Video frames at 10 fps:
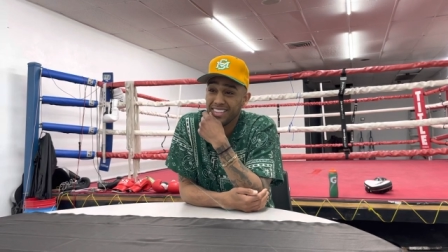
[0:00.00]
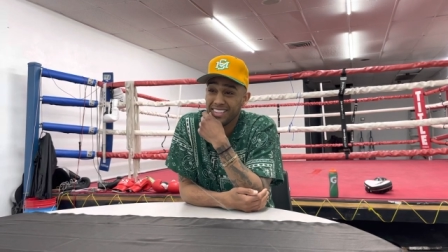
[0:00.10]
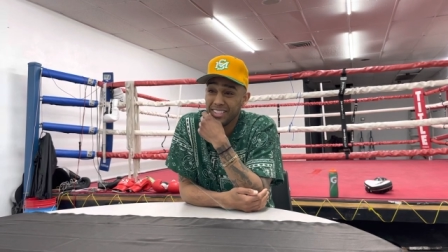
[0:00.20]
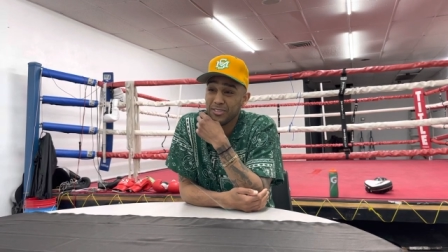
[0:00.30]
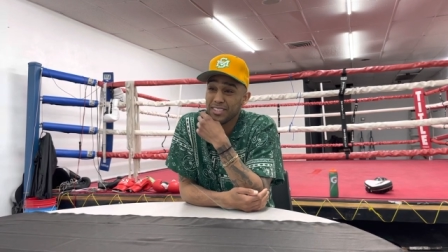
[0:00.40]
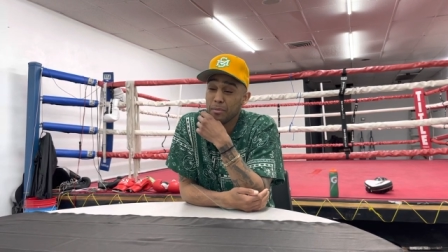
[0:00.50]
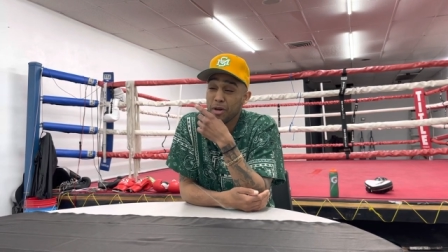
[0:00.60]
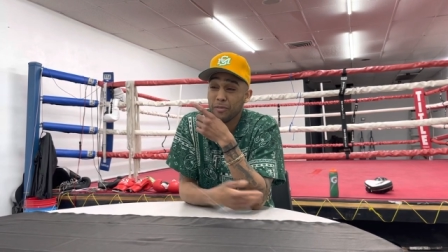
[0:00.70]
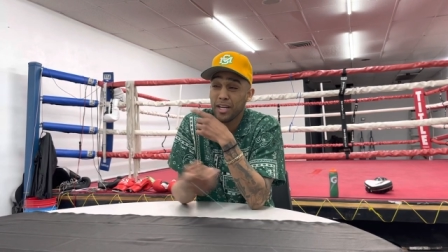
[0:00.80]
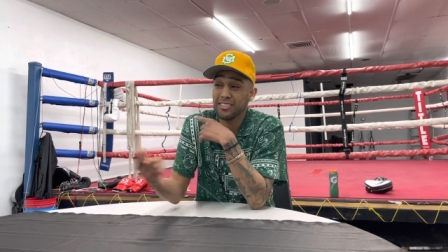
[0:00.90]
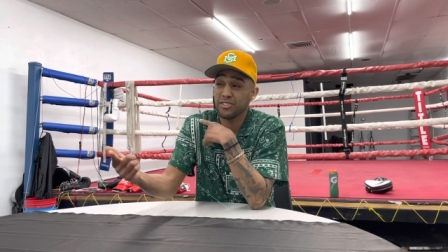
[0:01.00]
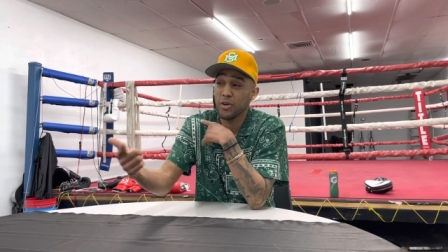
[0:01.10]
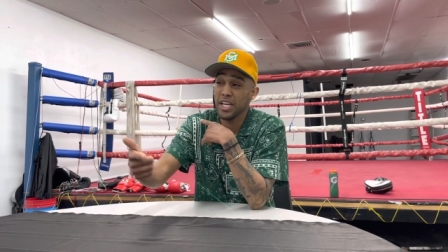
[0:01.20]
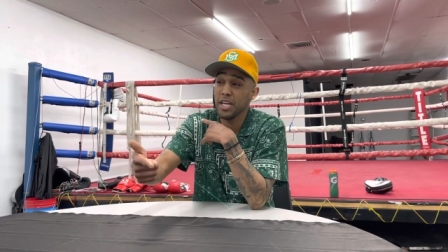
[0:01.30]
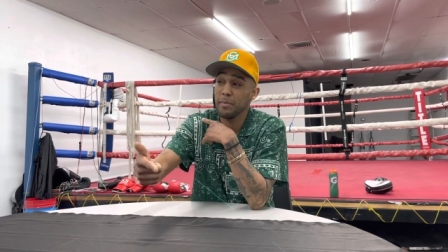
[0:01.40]
He was at my fight. So
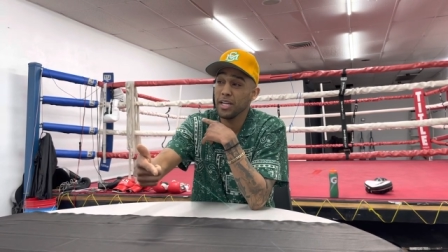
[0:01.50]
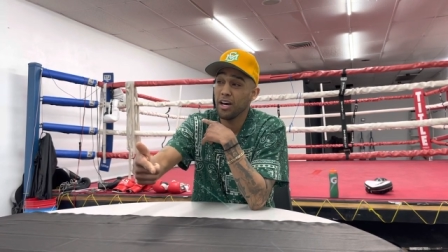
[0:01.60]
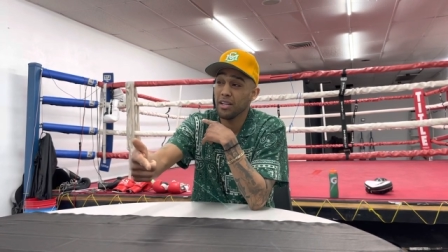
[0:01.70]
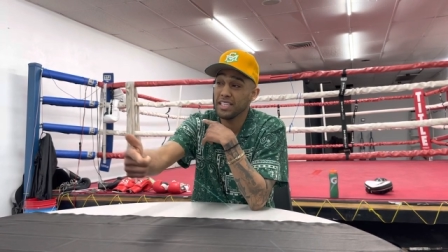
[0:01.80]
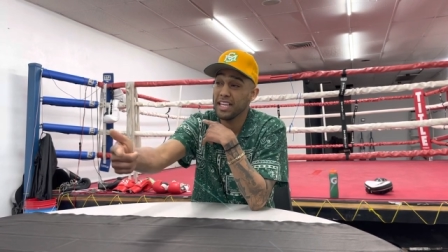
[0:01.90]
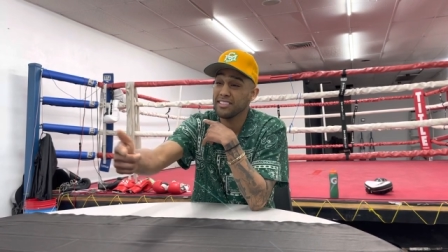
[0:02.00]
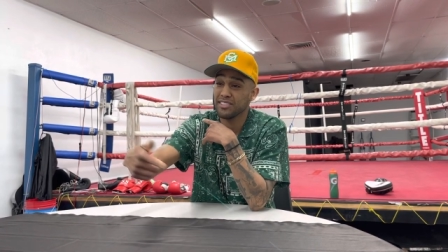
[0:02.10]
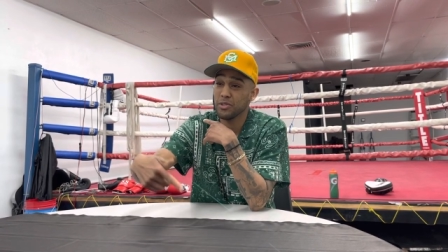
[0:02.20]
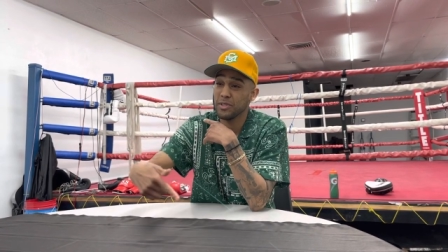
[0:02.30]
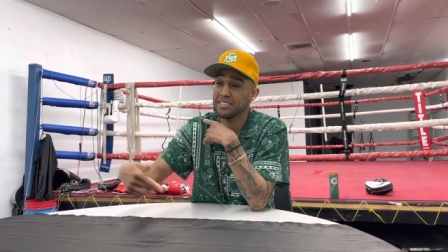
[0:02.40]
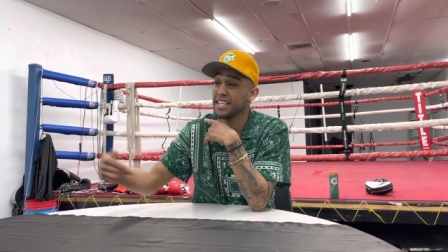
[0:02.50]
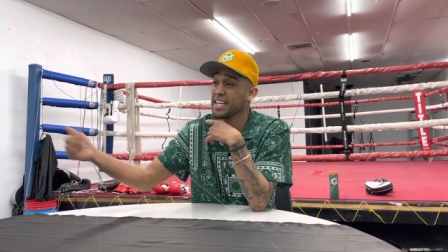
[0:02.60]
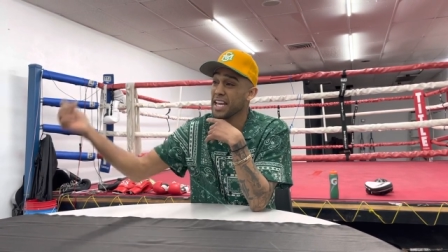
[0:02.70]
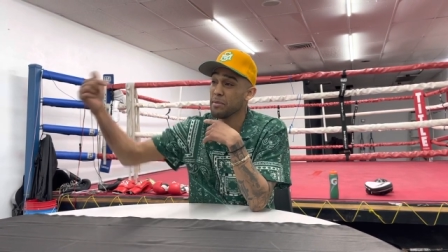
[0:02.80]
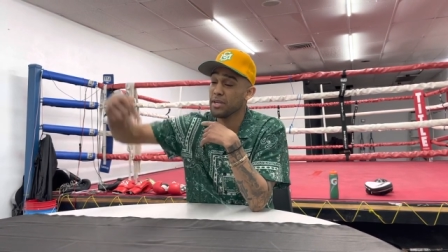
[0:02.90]
him and Lennox Lewis, they
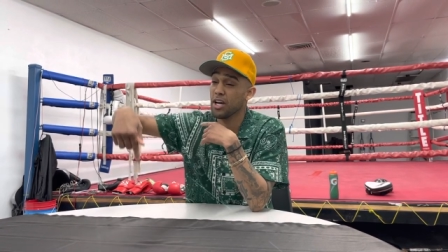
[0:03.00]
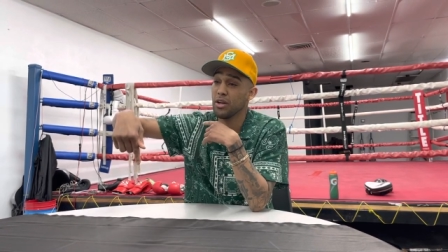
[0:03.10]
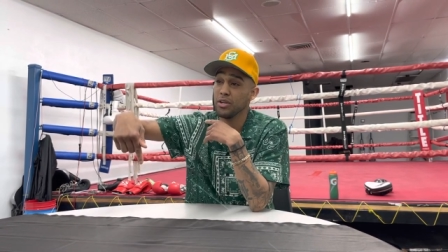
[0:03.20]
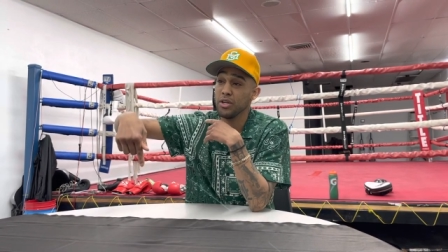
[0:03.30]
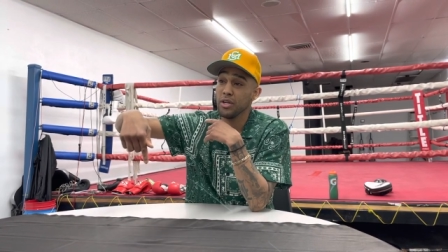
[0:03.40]
came down.